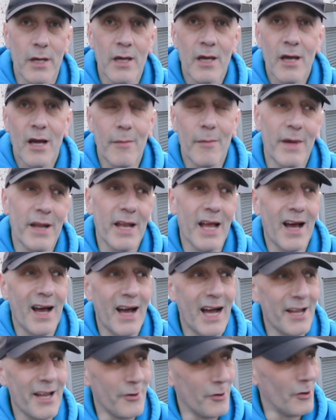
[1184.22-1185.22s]
Yeah. I mean,
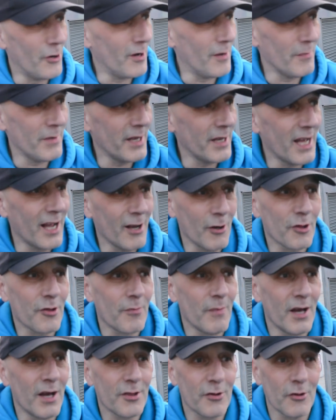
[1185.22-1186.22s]
I, I know, I mean, I
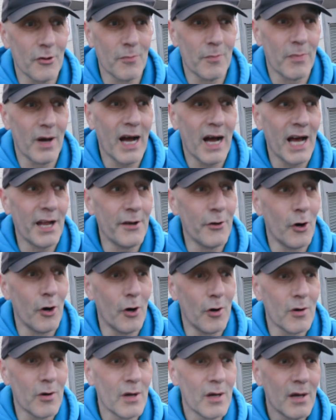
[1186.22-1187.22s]
lost my son, but I
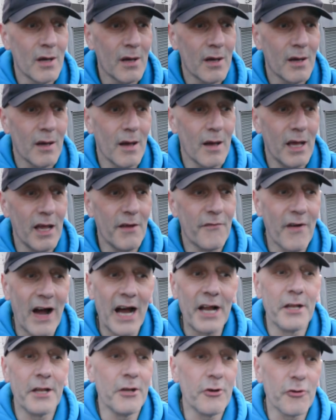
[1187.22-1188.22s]
know if
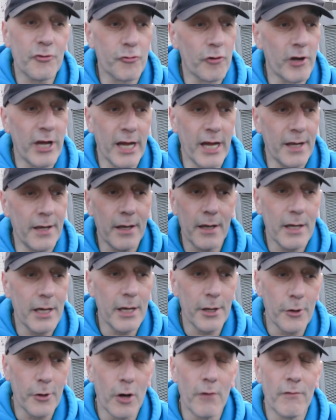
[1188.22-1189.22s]
I didn't train,
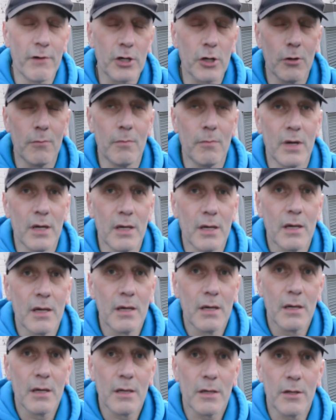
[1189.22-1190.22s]
it'd overcome me.
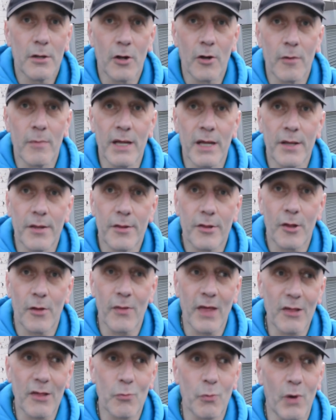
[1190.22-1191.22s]
Yeah. You know what I mean? So
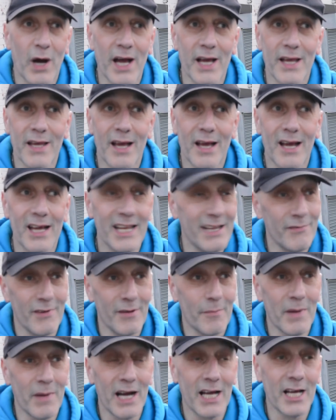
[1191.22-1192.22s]
that's why, even
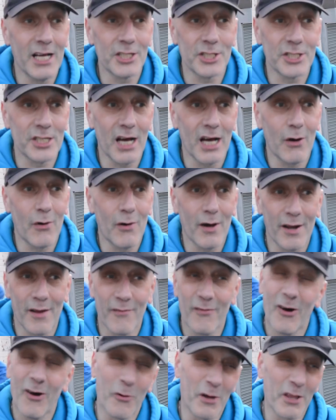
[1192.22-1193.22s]
at my age now, and
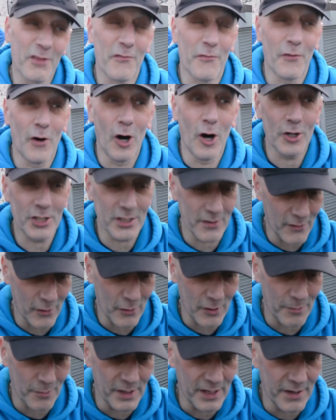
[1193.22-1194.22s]
I've always fought, I've
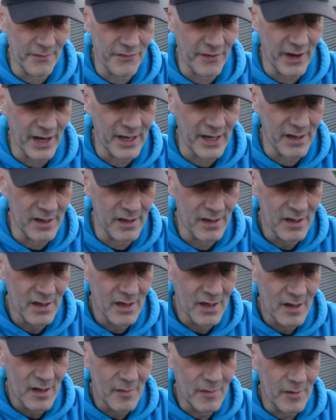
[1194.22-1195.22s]
always been a fighter.
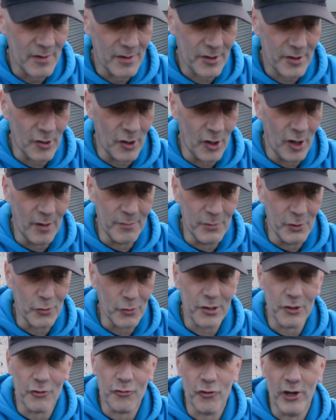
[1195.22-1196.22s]
Yeah. So I'm
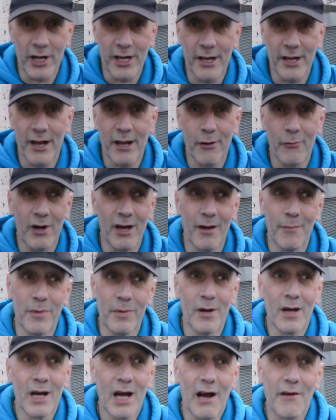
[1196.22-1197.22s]
used to training anyway,
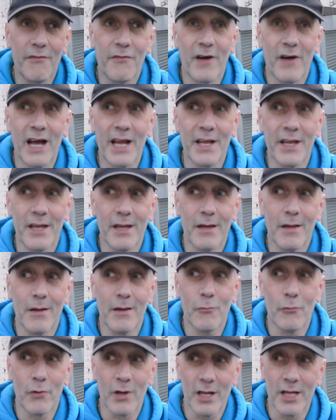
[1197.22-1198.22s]
but I find it
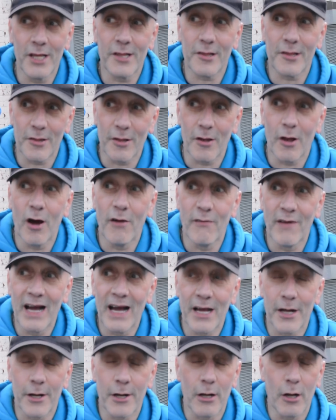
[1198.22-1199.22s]
releases a lot of
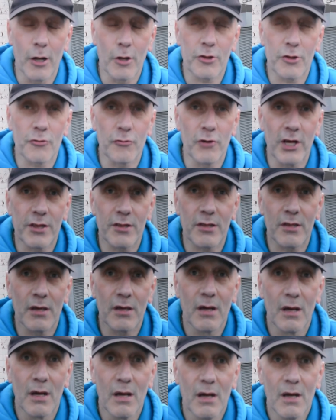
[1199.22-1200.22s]
anger and a lot of stress.
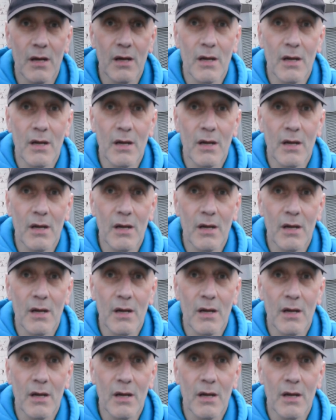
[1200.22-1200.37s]
Yep.